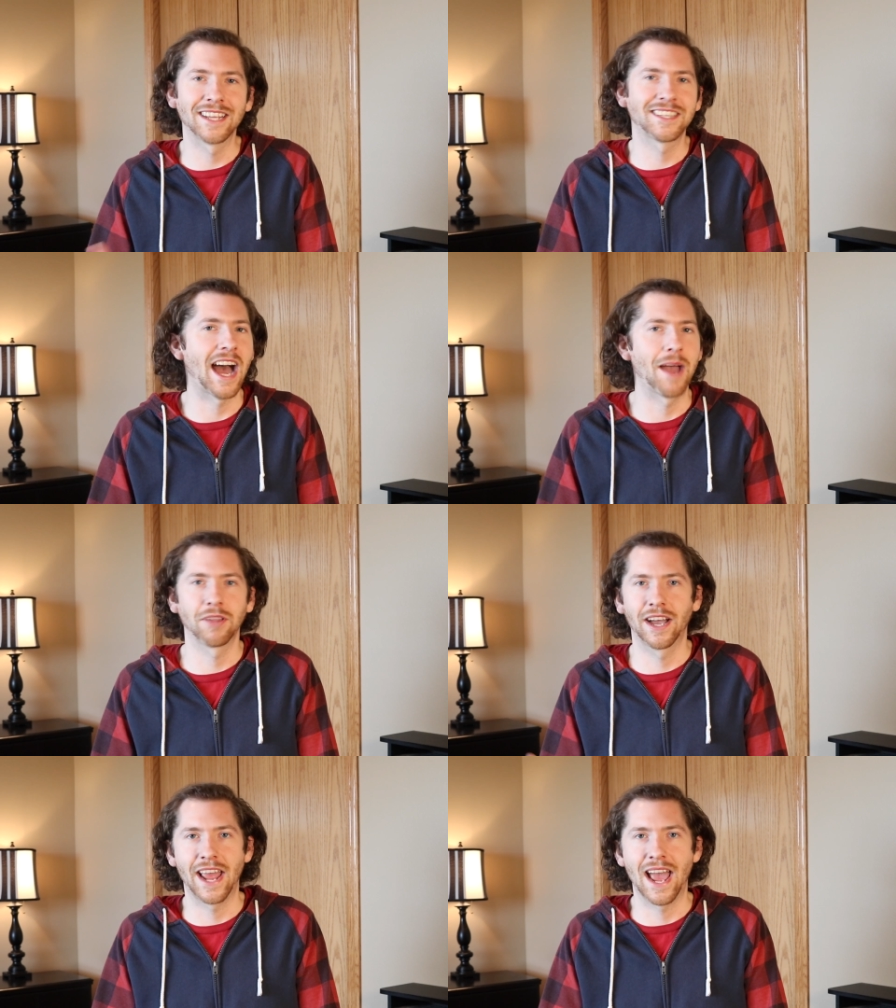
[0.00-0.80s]
of
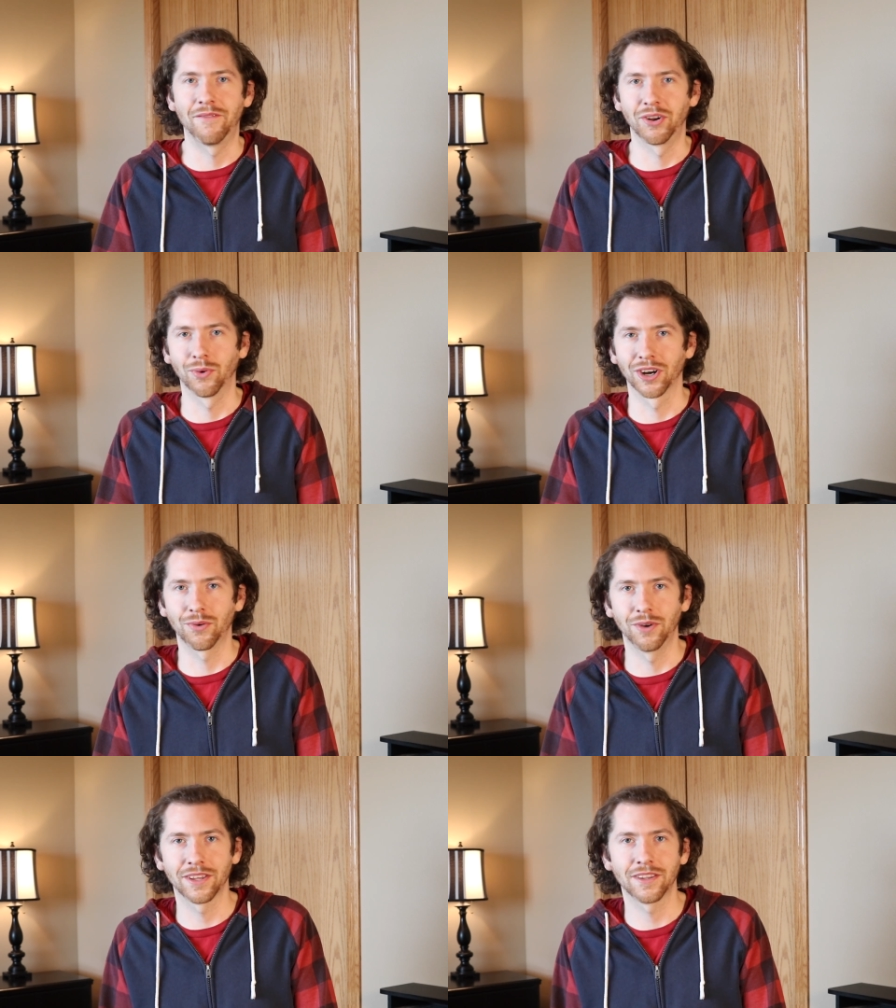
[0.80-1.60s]
timeline I have to
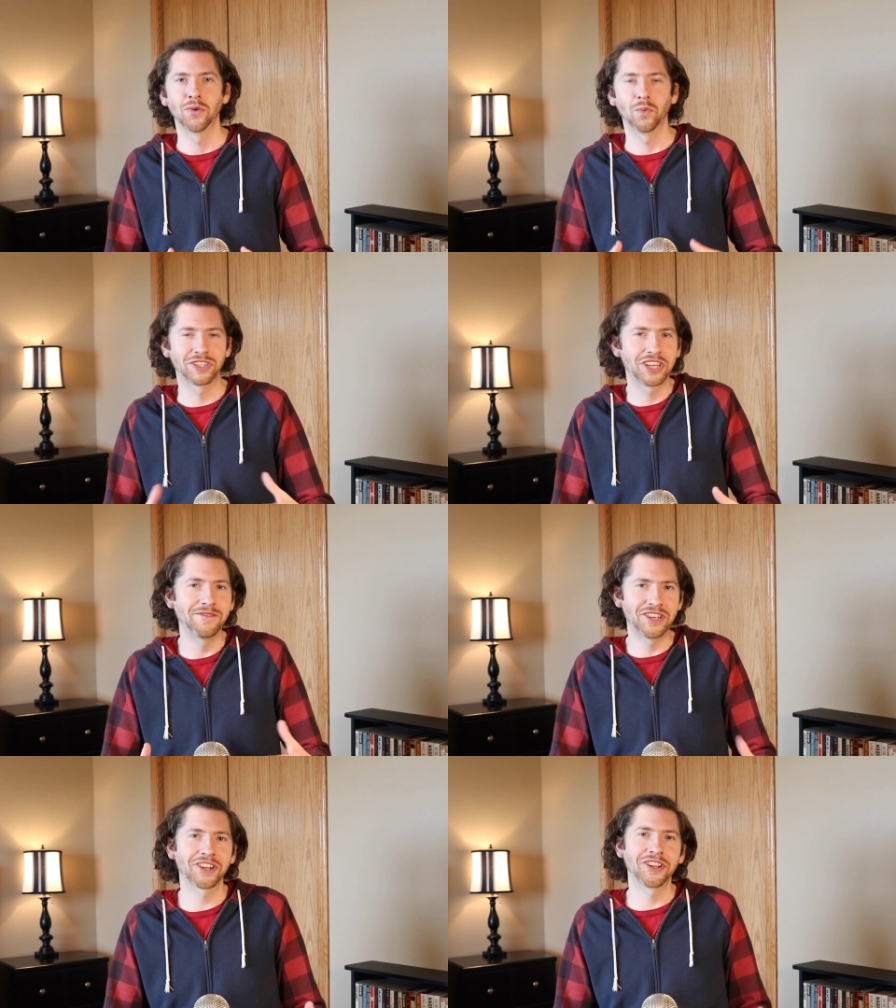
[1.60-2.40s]
work with, which
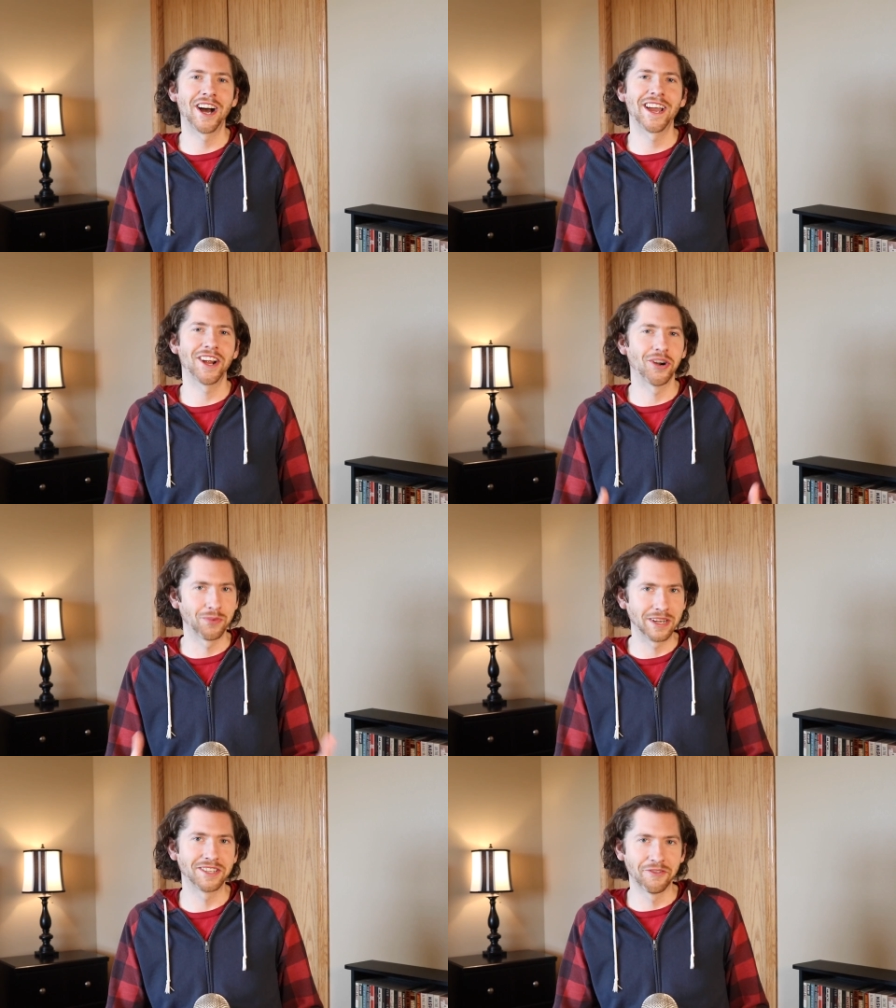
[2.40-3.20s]
gives your client a
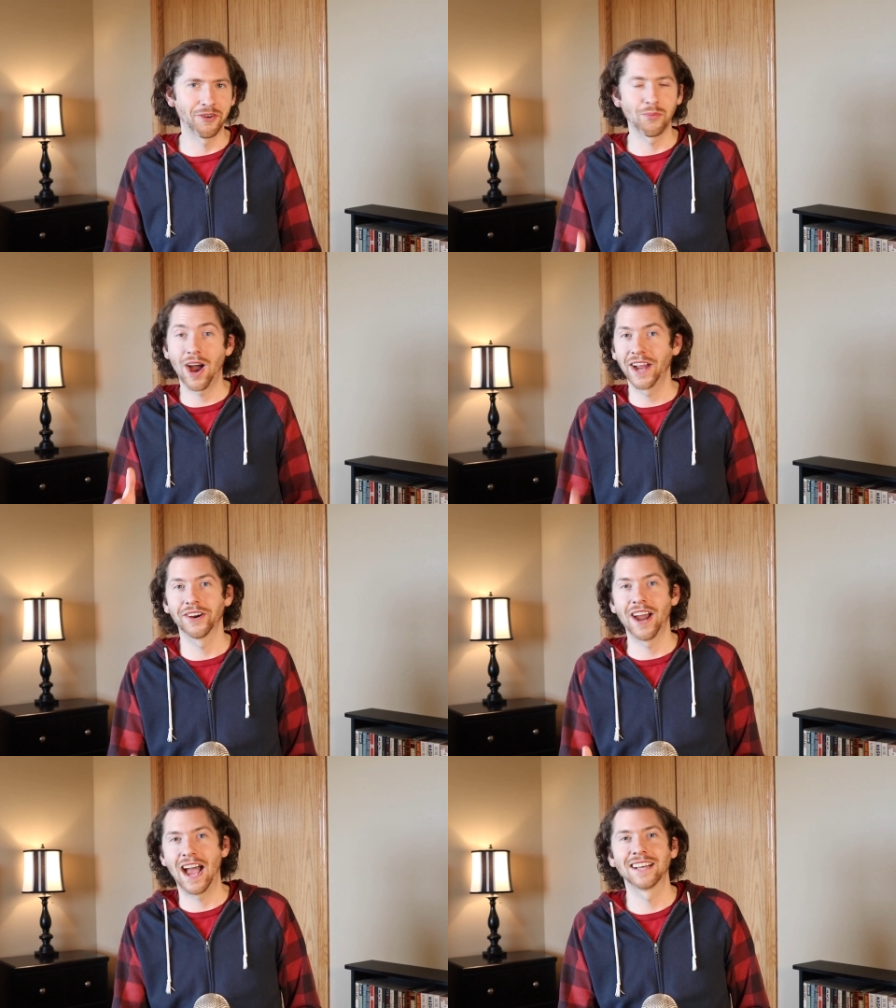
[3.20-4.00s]
reason for why
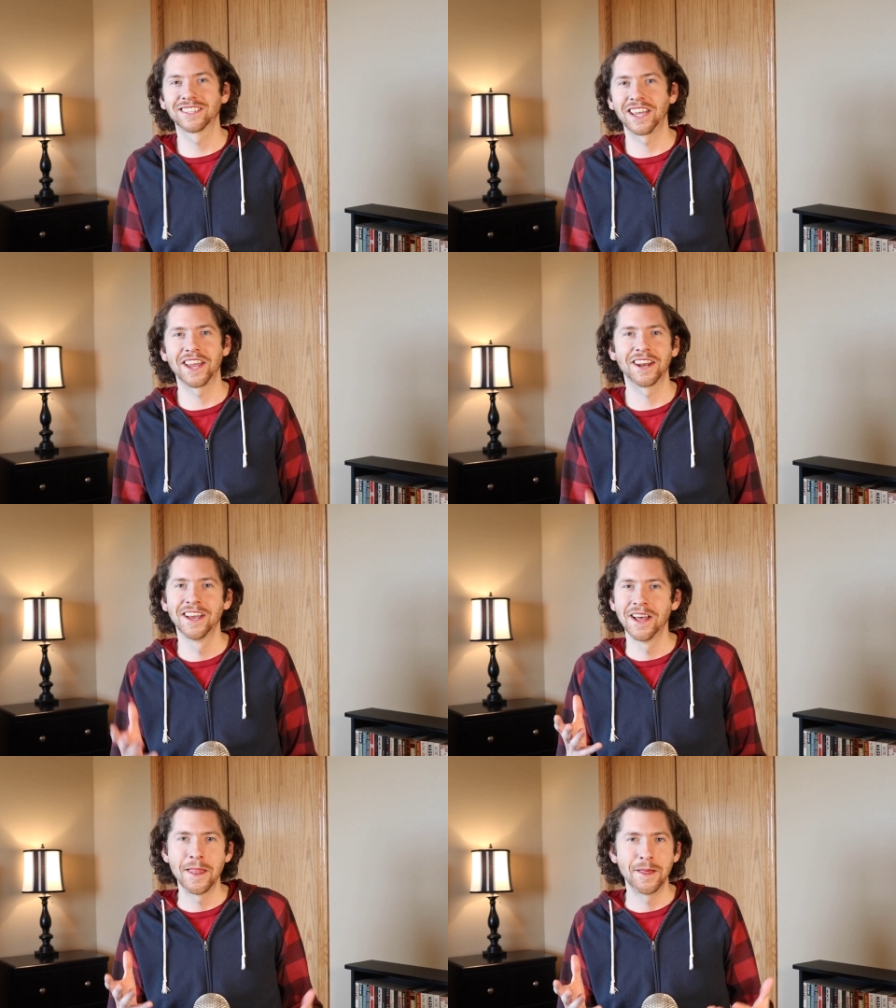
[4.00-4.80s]
you're asking
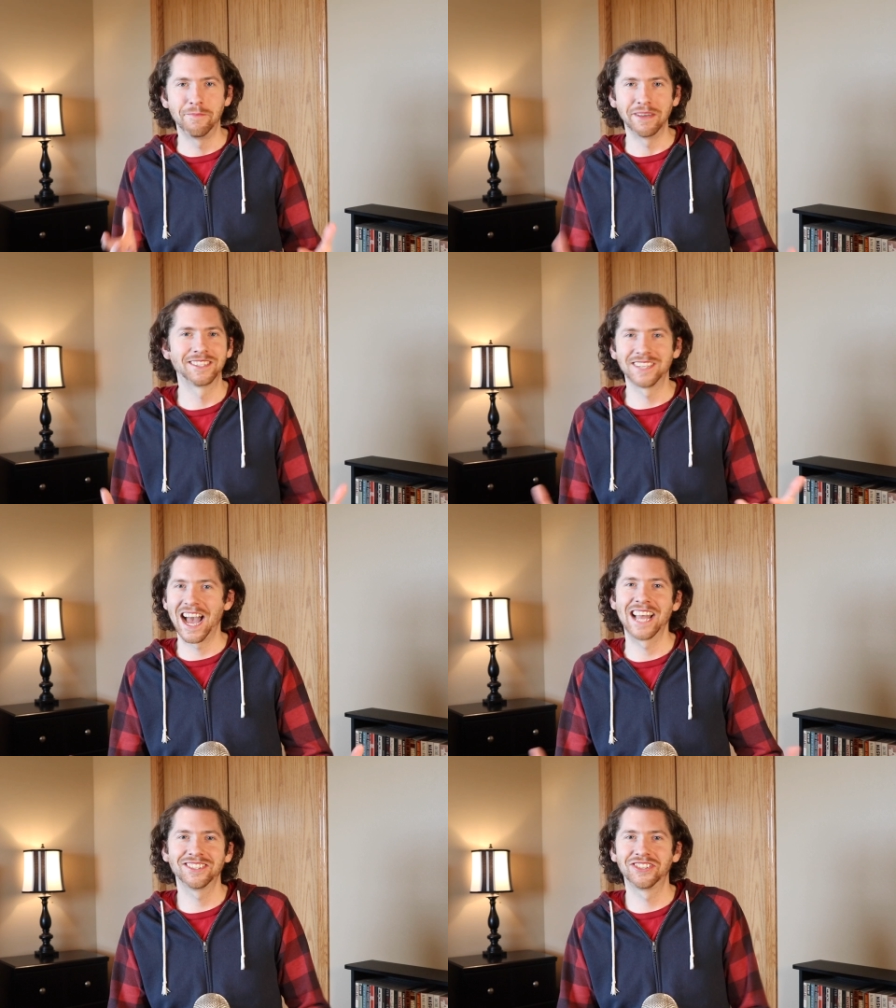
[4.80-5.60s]

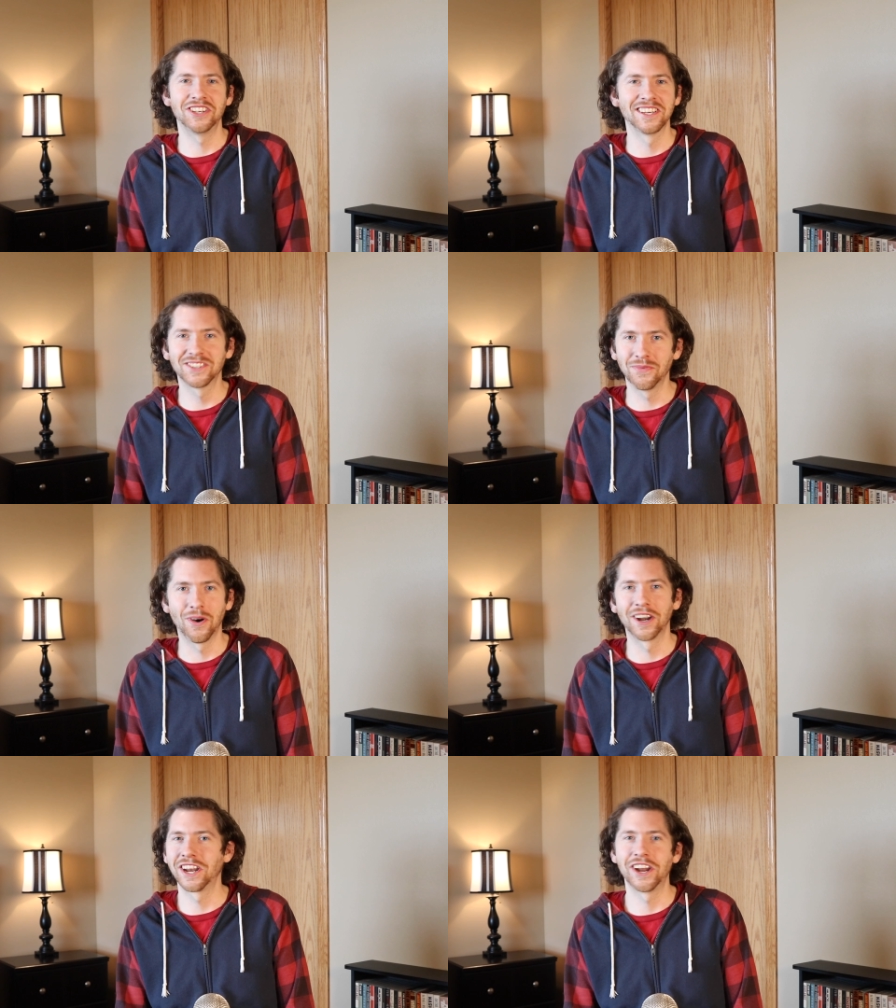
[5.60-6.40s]
besides just
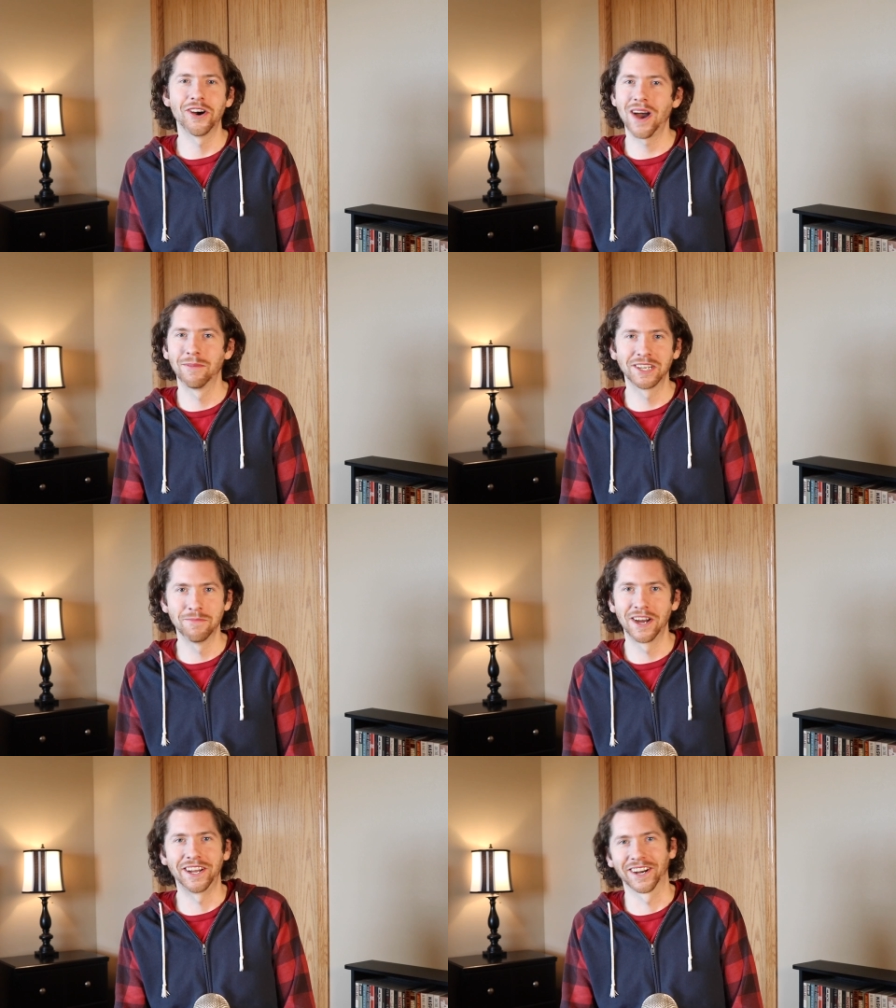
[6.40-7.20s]
wanting to know how much
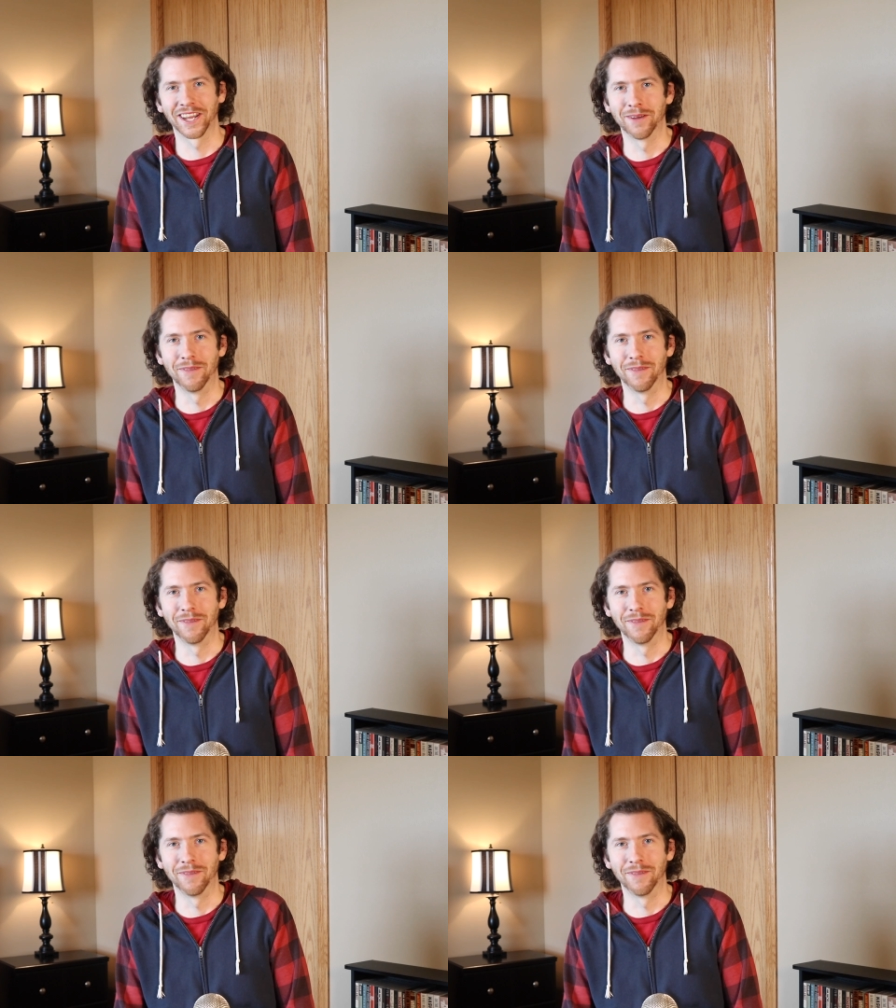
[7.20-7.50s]
money you're gonna